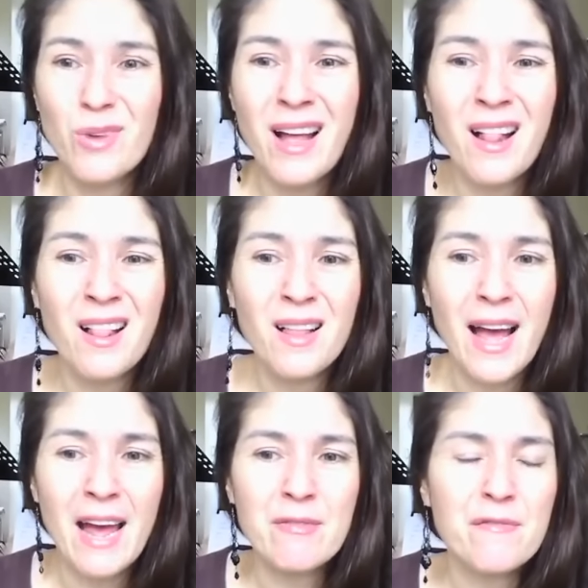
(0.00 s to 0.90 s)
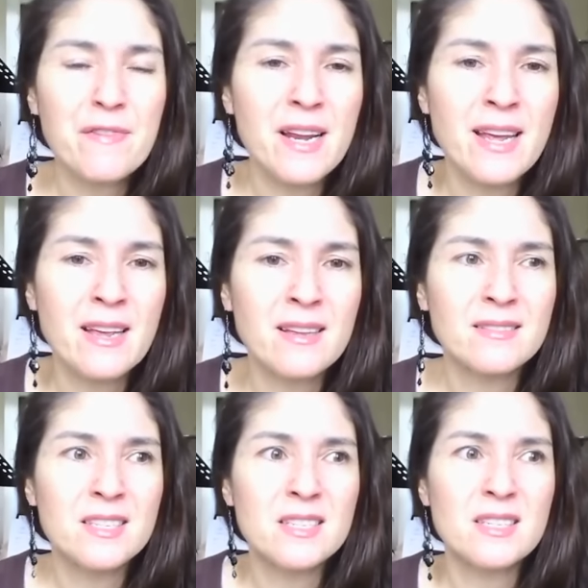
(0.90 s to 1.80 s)
well, I have the
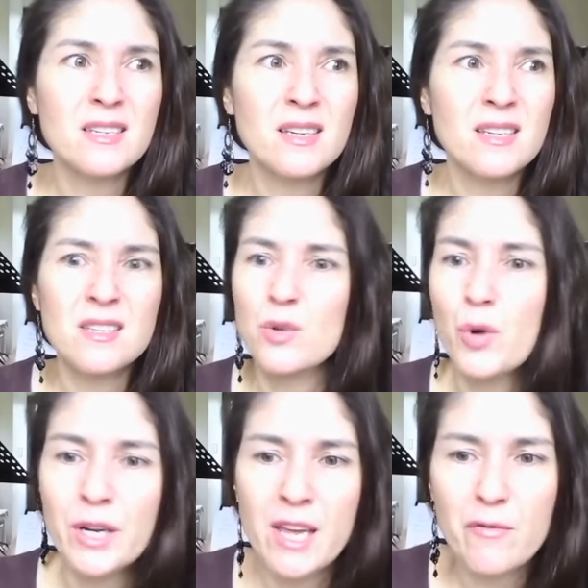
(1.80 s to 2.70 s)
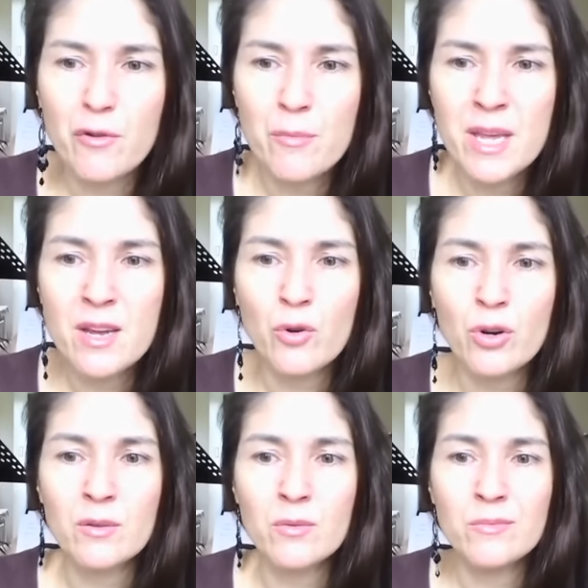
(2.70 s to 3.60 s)
feeling this isn't working for me,
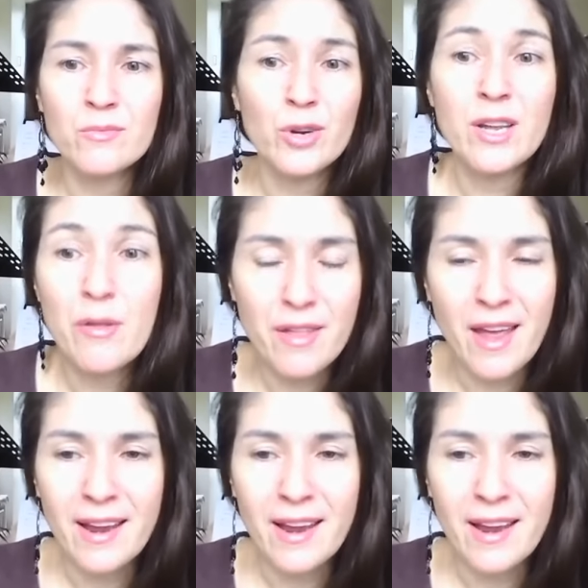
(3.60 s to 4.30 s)
or what do you